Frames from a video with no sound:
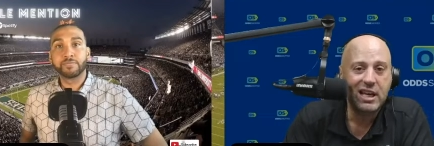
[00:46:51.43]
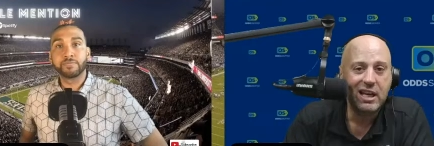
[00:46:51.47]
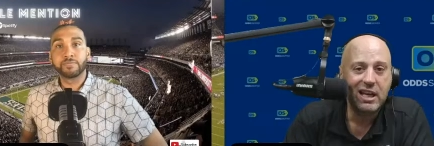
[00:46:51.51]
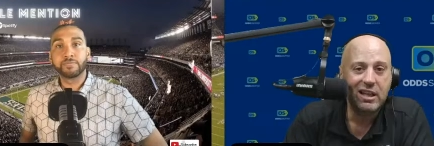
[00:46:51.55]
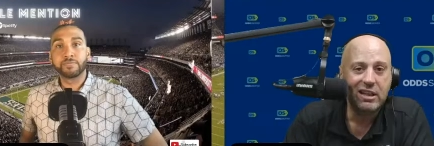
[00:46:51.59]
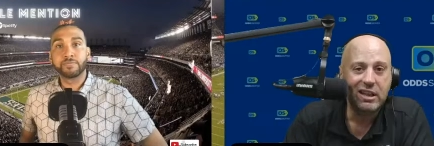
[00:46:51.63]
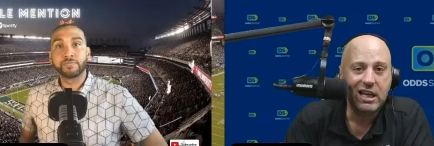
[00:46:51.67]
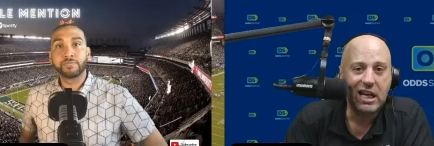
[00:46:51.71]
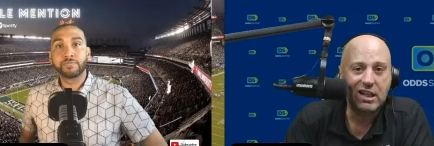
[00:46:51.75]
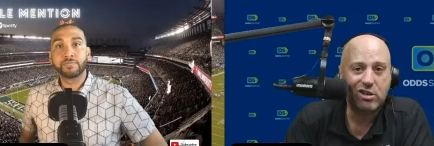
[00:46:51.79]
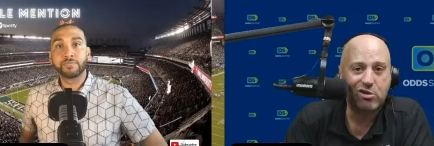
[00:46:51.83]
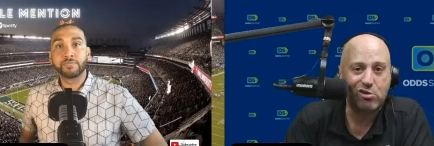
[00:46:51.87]

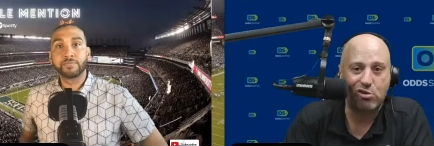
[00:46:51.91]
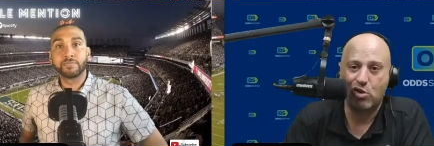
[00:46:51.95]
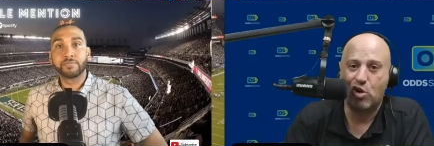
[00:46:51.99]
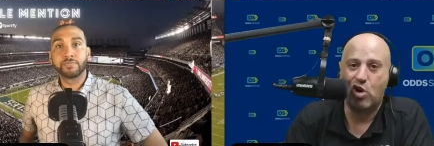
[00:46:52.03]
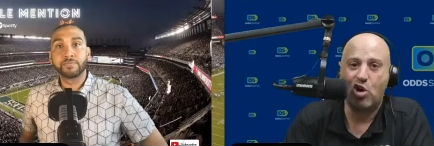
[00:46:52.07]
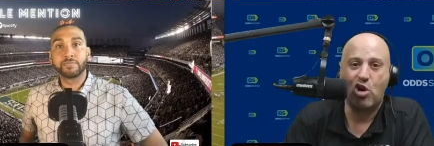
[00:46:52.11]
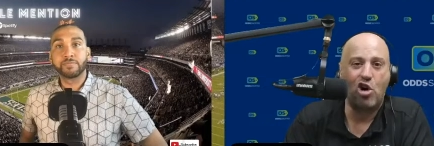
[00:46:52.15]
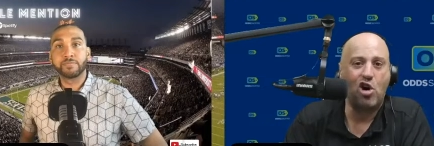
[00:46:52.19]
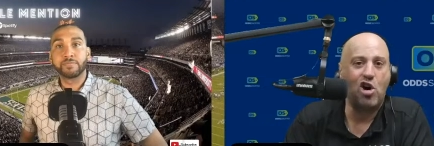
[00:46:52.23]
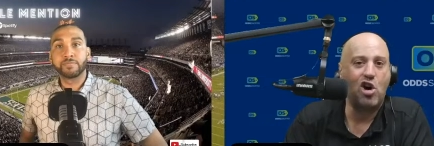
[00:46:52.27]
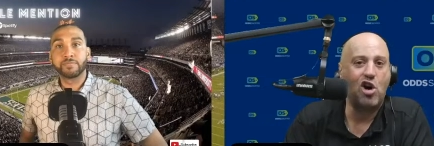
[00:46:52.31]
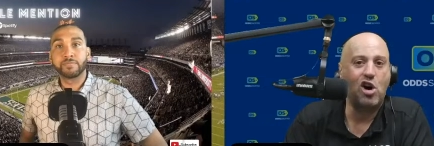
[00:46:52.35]
Speaker 1: that through
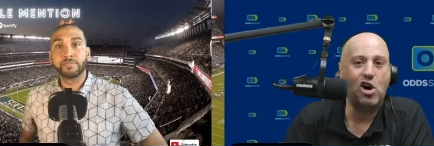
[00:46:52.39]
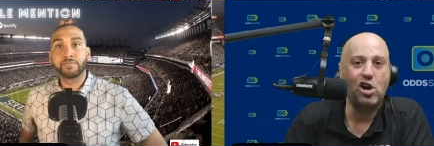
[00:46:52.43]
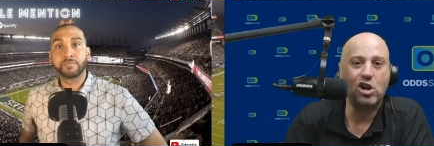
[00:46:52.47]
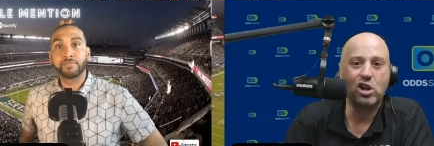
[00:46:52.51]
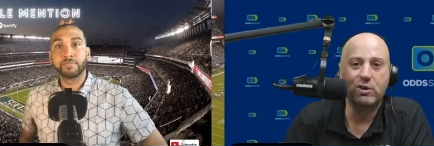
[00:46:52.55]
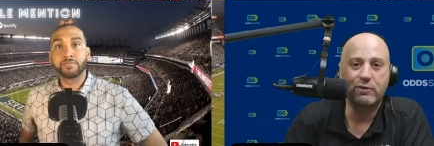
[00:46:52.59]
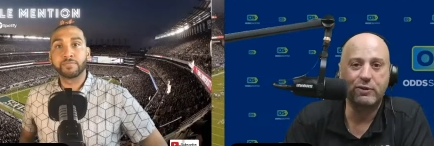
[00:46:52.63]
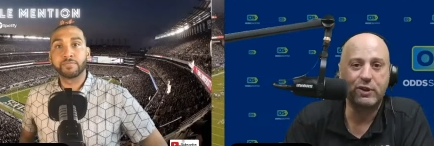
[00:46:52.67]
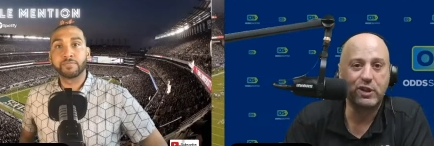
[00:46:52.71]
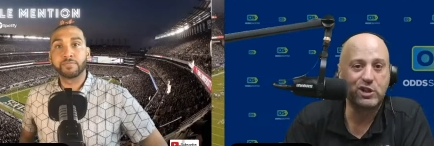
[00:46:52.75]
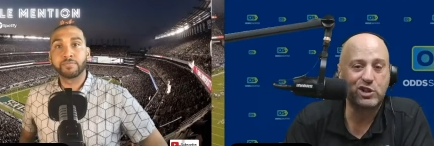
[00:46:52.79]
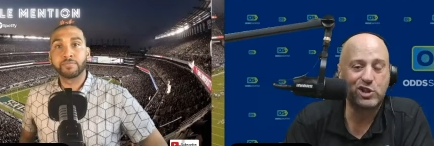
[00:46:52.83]
all
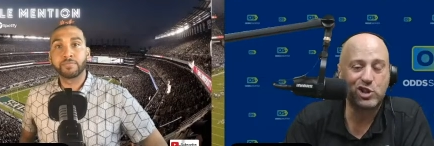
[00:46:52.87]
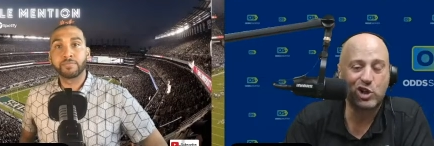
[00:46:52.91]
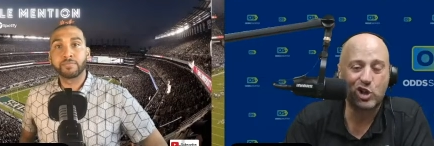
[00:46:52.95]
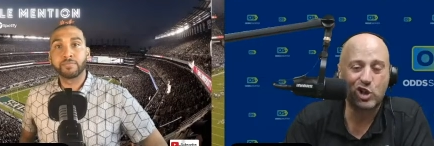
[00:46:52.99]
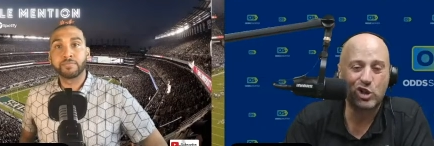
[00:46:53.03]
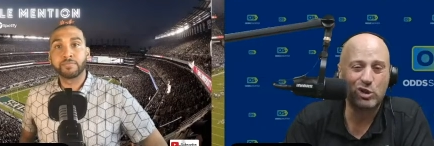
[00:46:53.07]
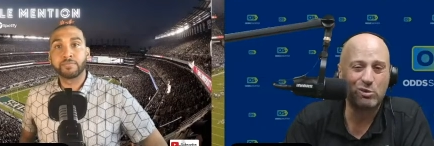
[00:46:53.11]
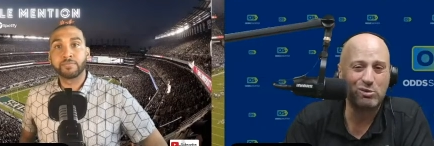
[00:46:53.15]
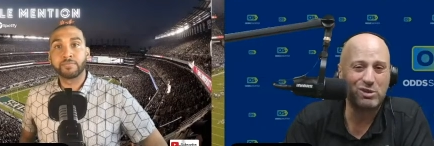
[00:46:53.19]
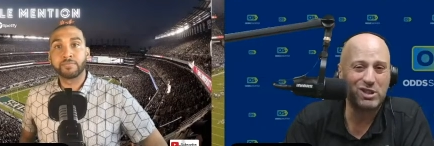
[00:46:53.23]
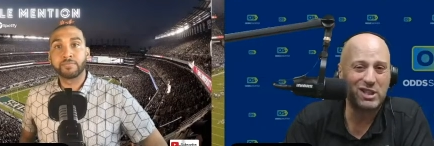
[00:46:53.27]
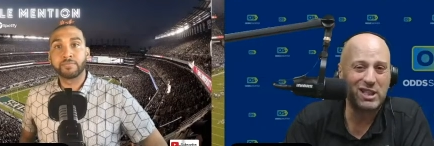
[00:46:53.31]
of the
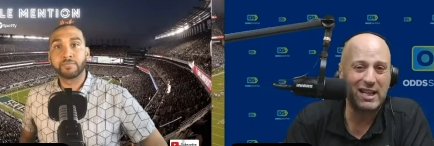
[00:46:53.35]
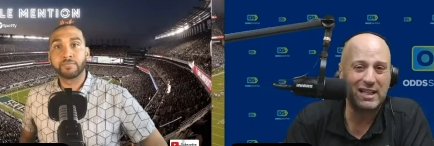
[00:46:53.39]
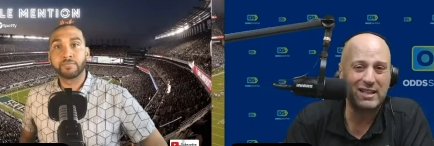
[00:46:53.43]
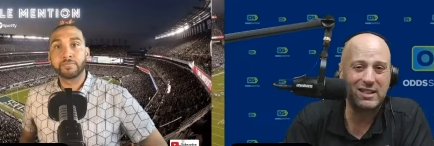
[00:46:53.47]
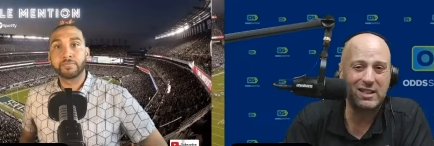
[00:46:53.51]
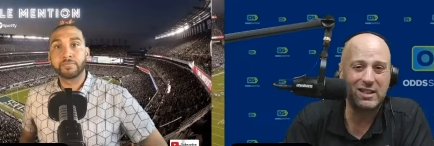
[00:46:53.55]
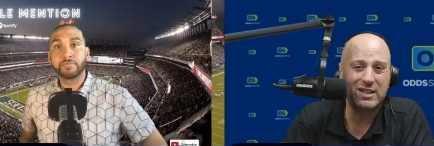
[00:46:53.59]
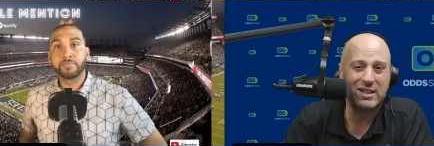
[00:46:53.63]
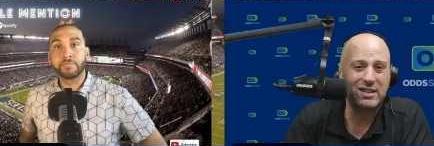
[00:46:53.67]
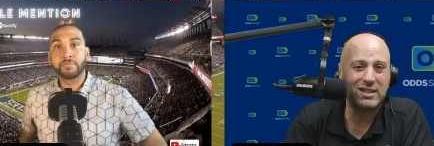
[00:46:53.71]
circumstances,